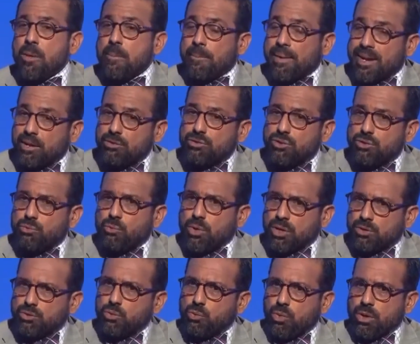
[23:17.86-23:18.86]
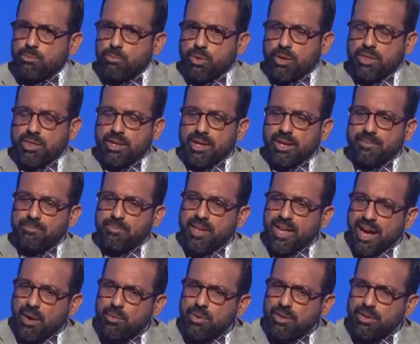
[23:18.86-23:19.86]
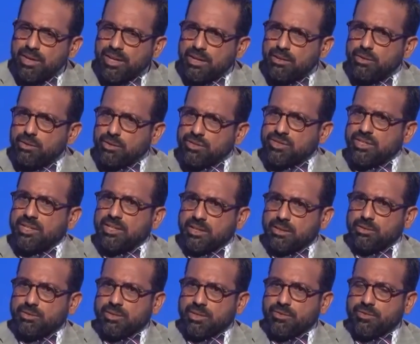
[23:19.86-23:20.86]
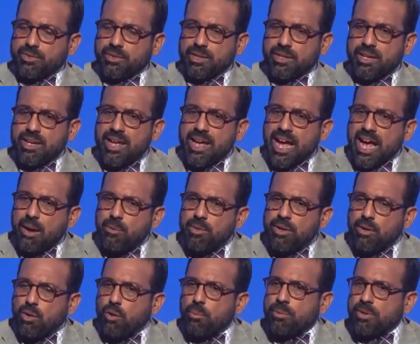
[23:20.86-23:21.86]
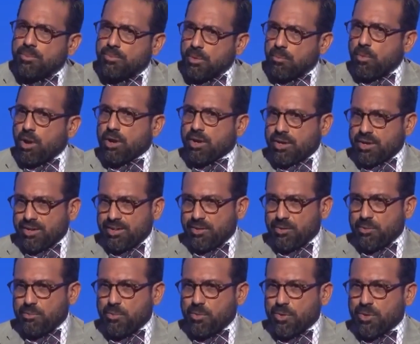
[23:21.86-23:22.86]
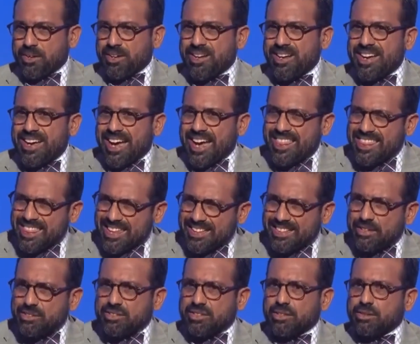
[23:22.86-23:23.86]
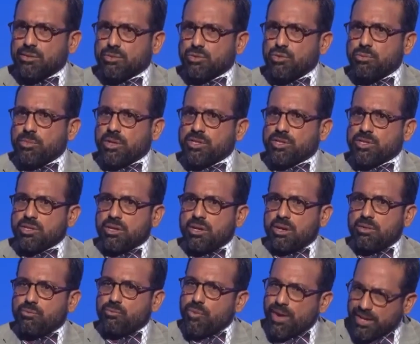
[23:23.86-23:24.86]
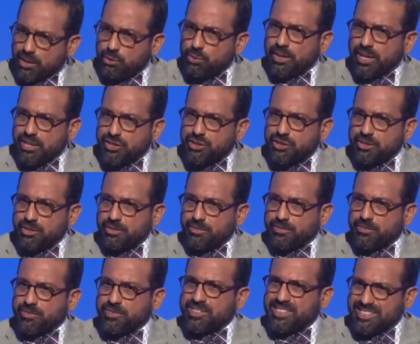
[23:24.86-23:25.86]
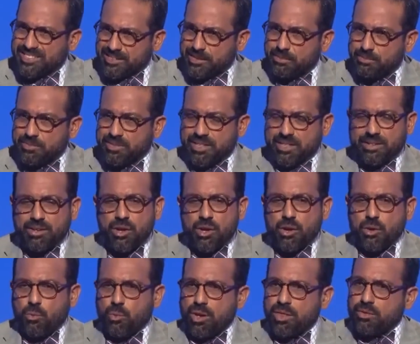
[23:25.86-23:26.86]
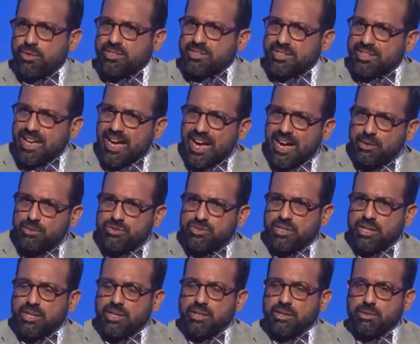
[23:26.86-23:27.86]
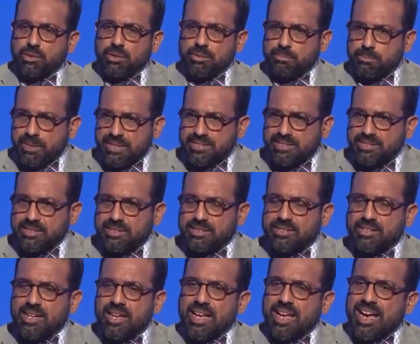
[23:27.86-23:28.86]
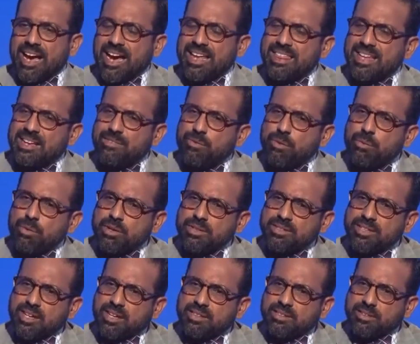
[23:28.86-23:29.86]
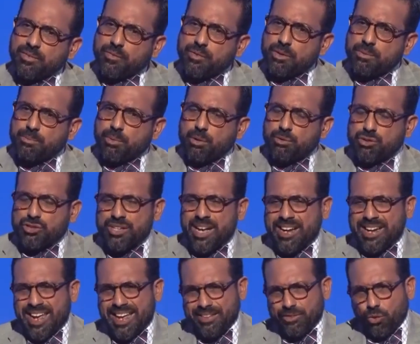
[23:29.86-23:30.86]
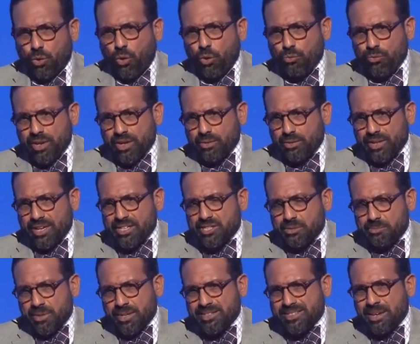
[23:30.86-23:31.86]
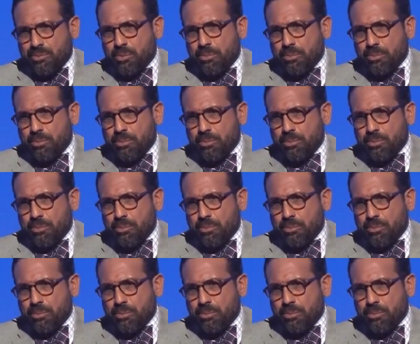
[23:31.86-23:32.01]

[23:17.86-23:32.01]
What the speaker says: But I also want to do one more thing. I want to look at New York City a little differently. I want to open up the market a little more. I think there's a little too much regulation of systems, and whether it's in housing or in business, I think if we were to take a different approach, not end all regulation, because that